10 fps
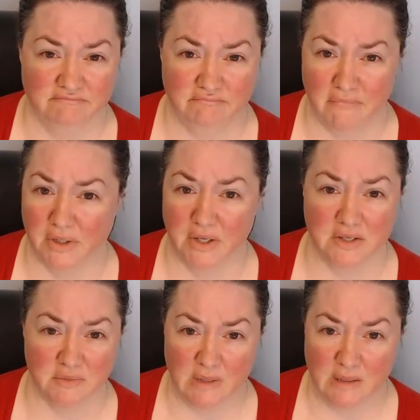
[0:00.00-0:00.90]

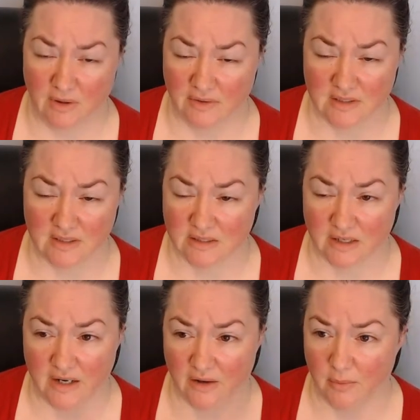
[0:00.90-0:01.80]
millions of people on this list. I
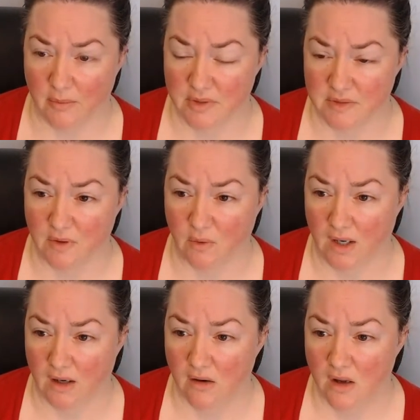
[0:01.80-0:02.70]
can't remember, it's been a
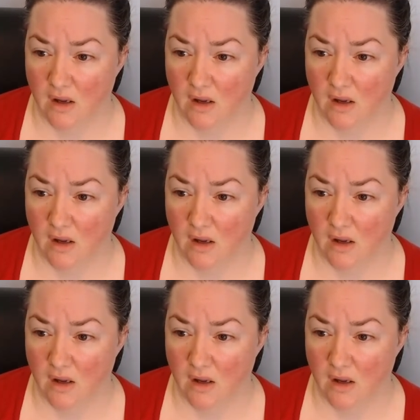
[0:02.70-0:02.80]
while.